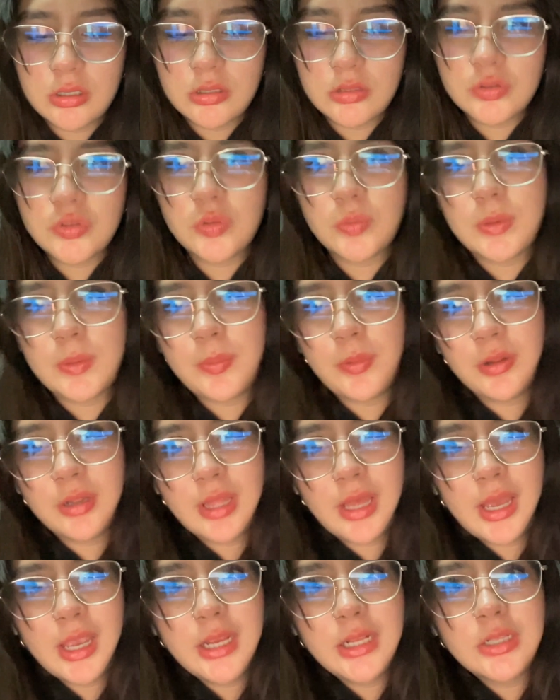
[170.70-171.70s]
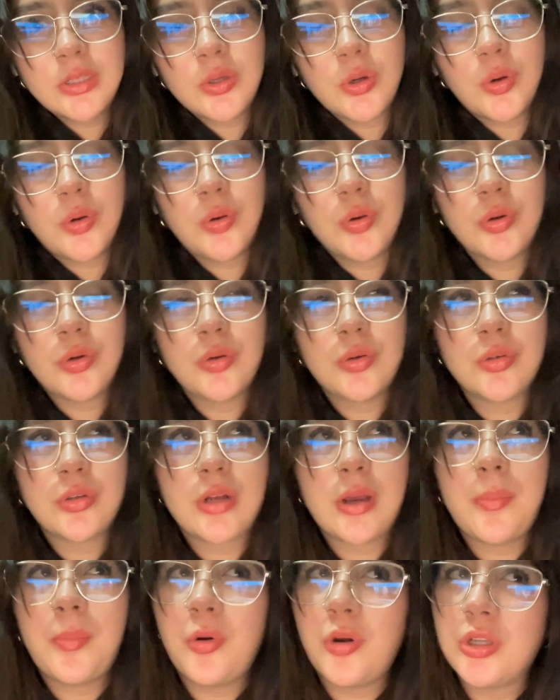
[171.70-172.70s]
to be polite or
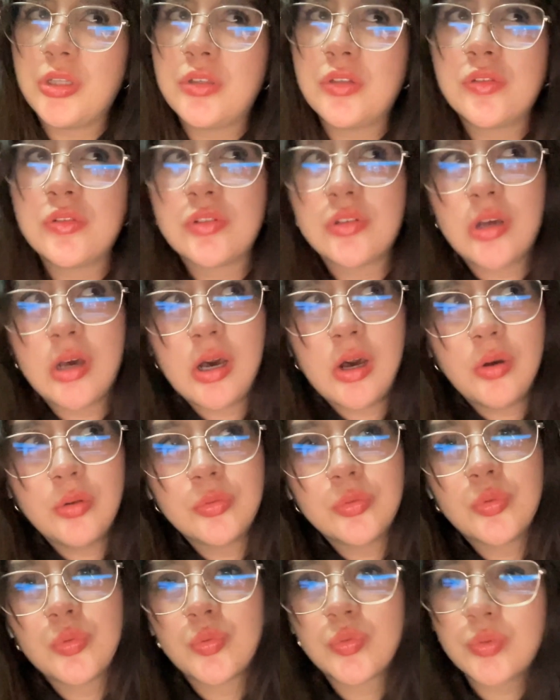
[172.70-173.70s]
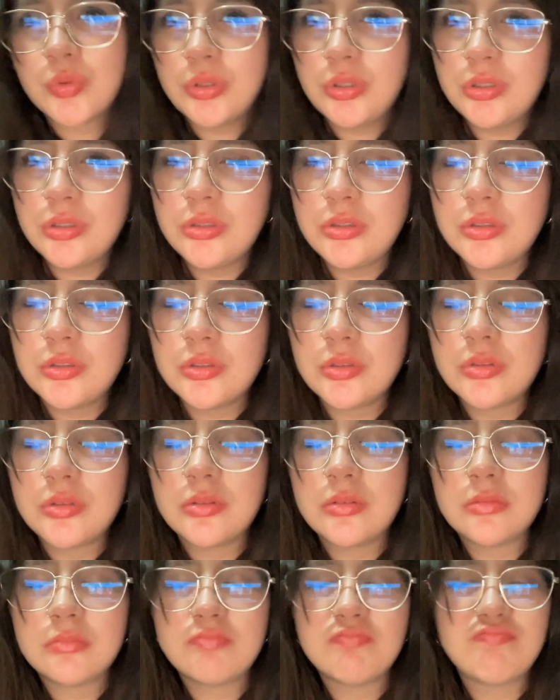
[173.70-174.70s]
avoid to sound rude.
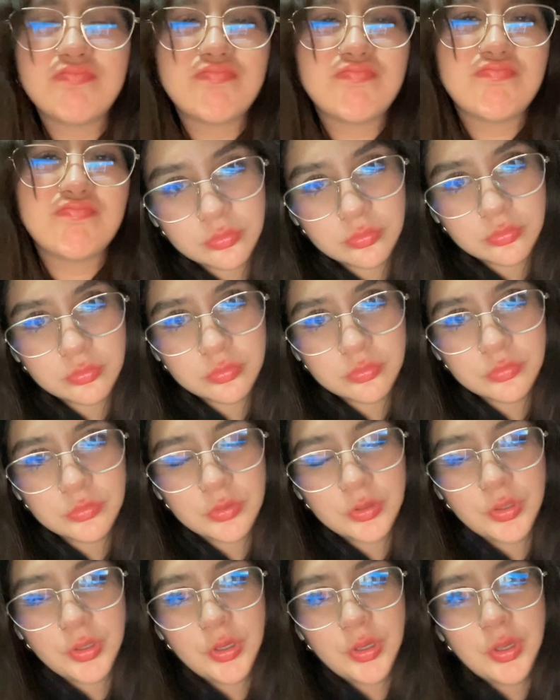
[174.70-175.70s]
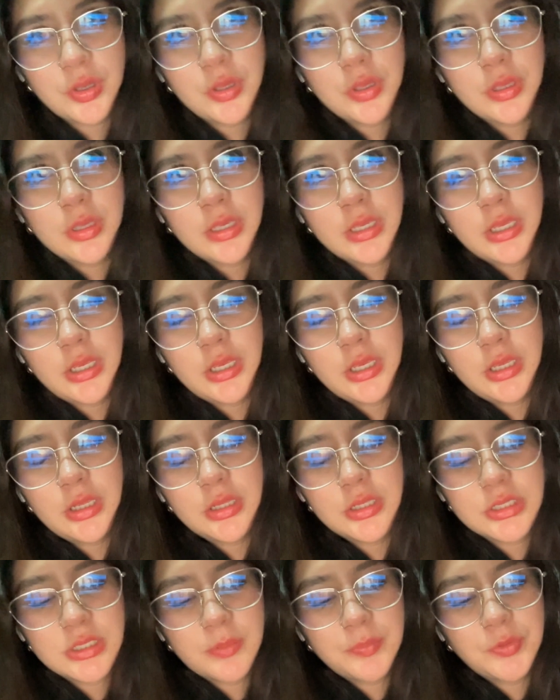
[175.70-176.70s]
In
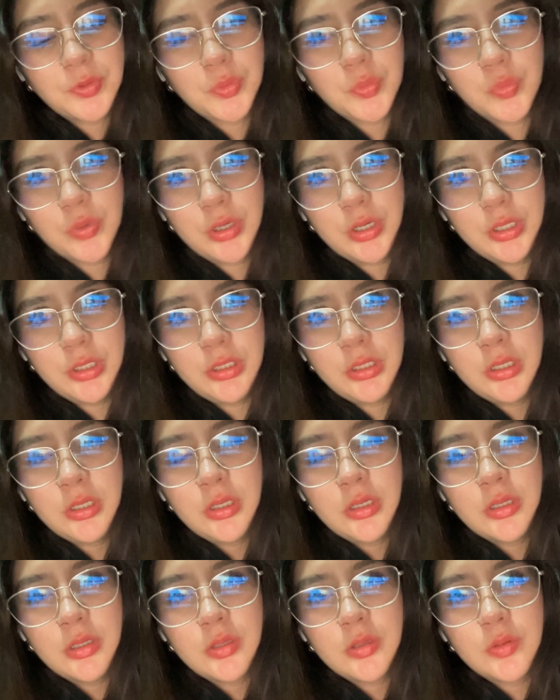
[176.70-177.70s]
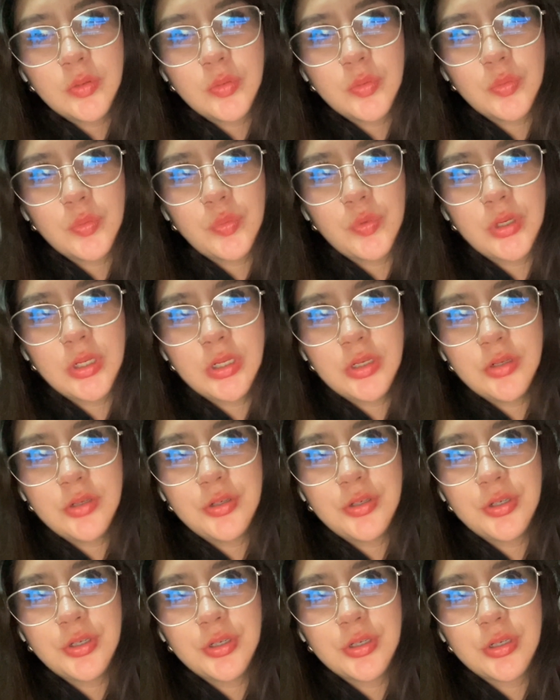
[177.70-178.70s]
the chapter 1, we
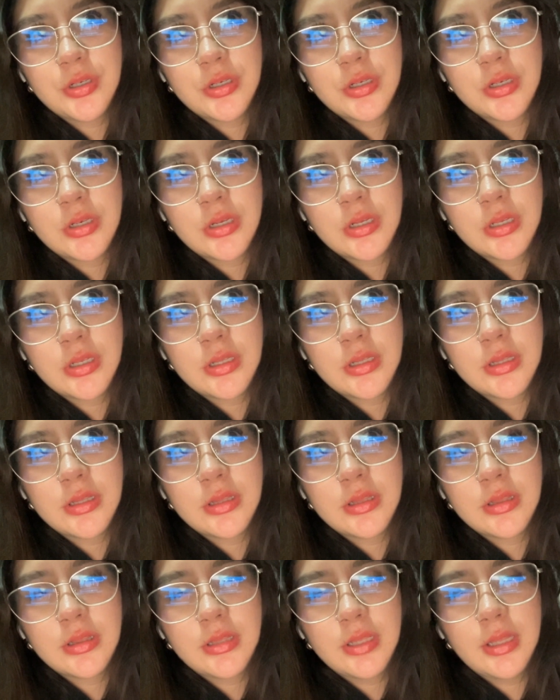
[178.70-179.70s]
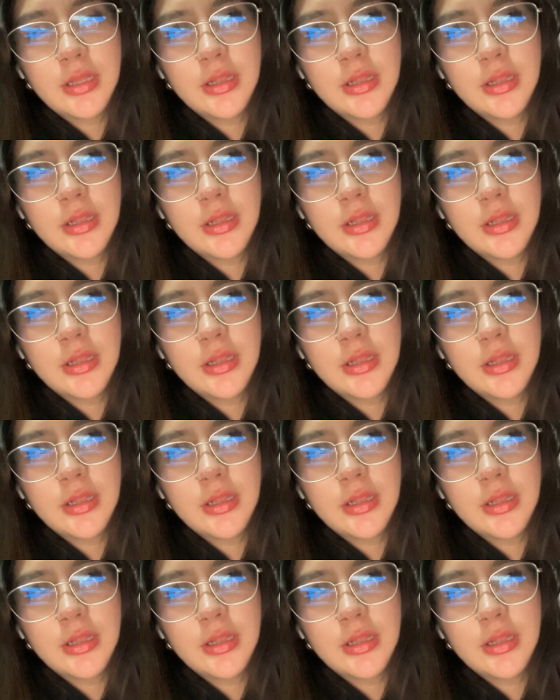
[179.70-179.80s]
learn that